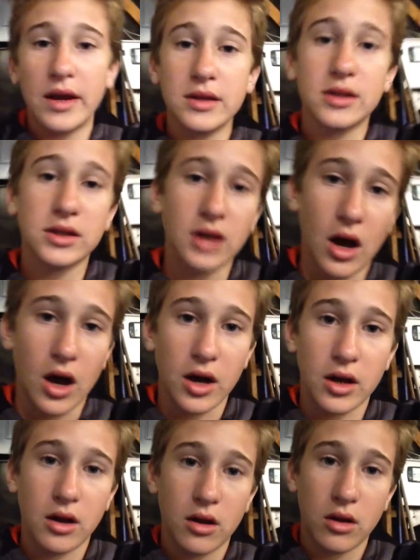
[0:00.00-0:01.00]

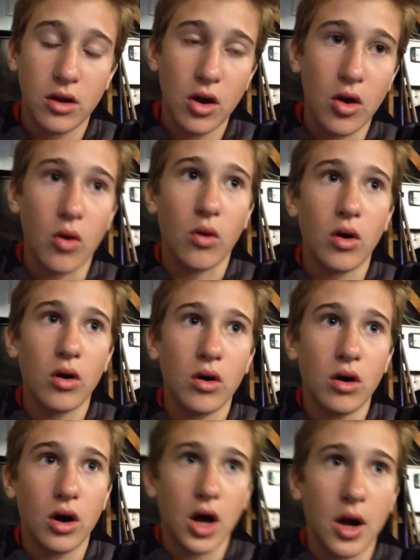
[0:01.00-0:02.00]
inside. I'm
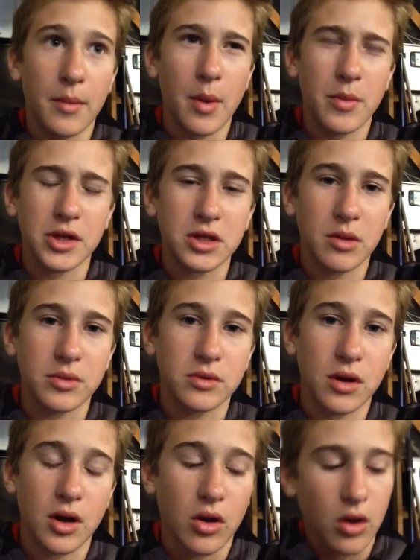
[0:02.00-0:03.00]
going to stop this
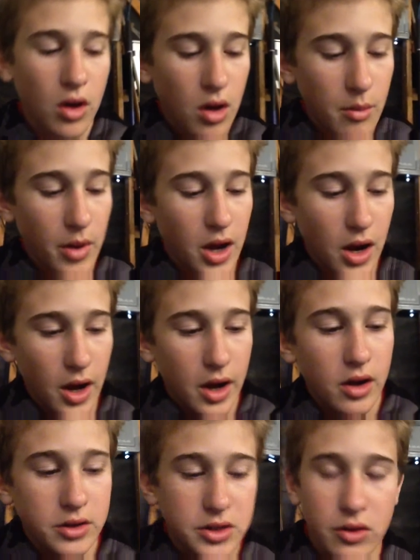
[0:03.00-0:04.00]
right now. But I
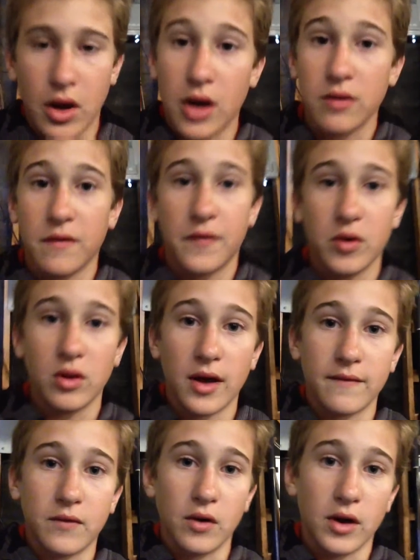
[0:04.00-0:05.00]
also got a new fuel
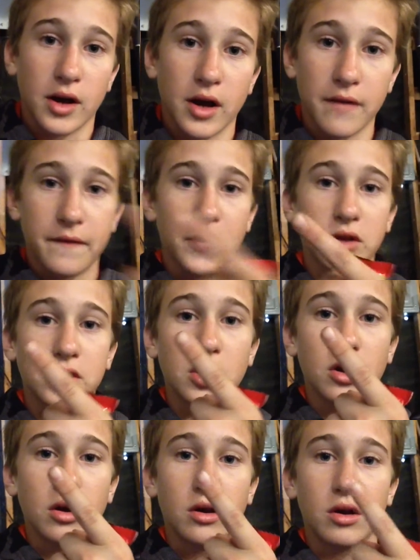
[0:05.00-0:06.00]
line for it. I got a
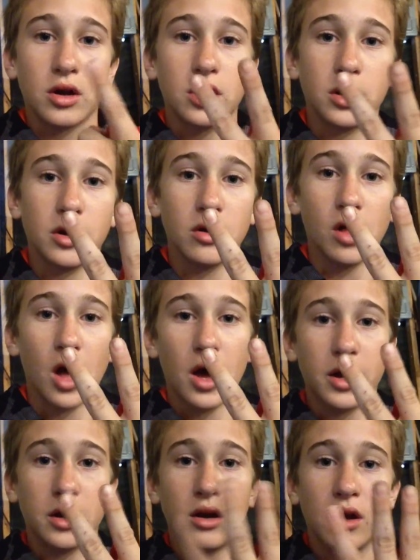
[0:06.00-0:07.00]
filter, clear
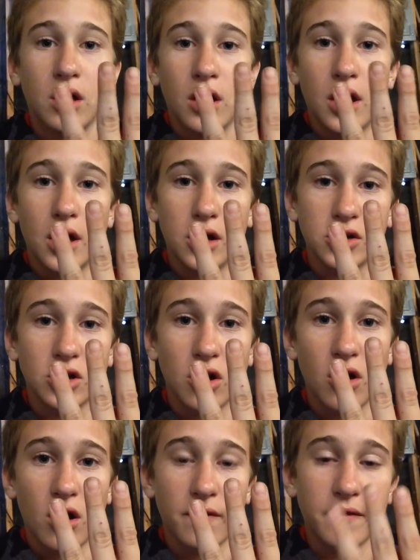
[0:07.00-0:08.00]
line, and a
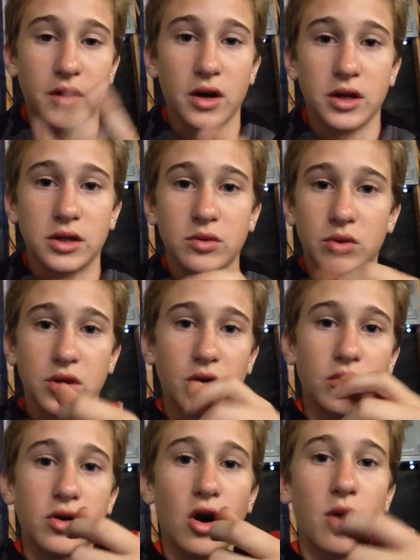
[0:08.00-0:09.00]
shutoff. Because with the
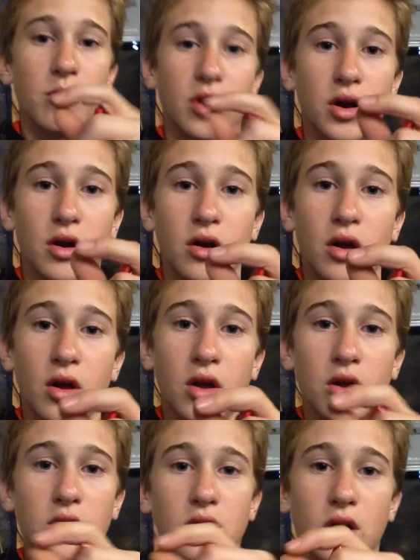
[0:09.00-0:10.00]
old carburetor,
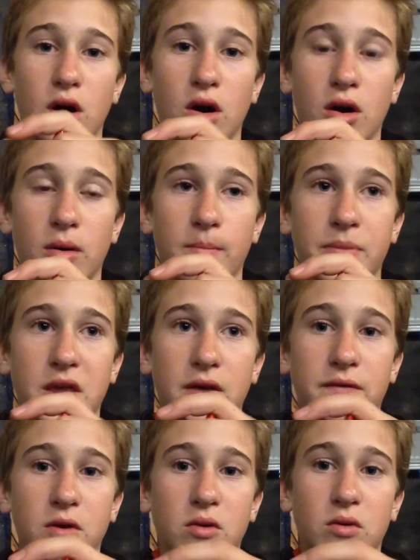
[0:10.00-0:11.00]

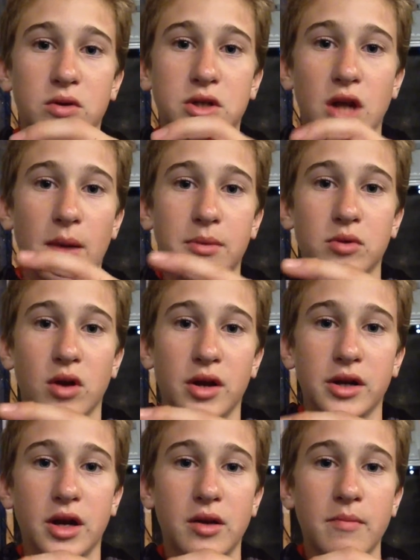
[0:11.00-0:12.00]
if you stopped
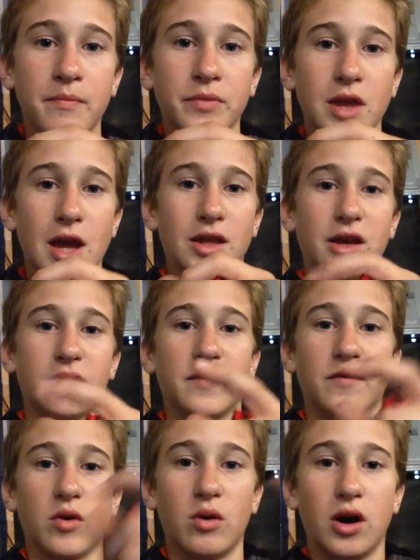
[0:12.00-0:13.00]
running it and left it
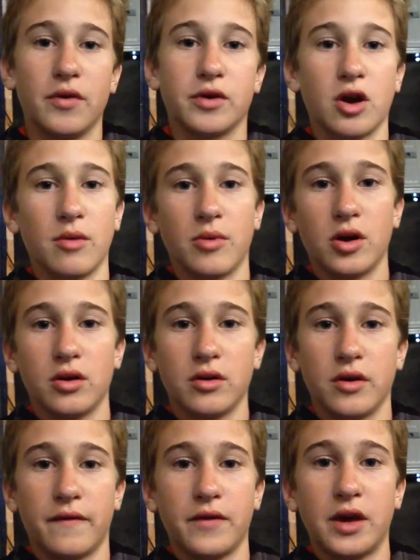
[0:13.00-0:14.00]
for a while,
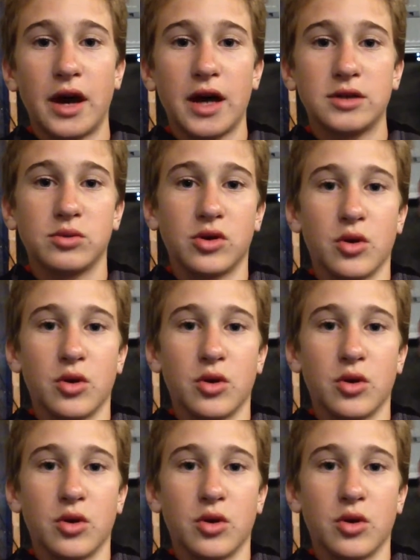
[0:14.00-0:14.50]
the gas would go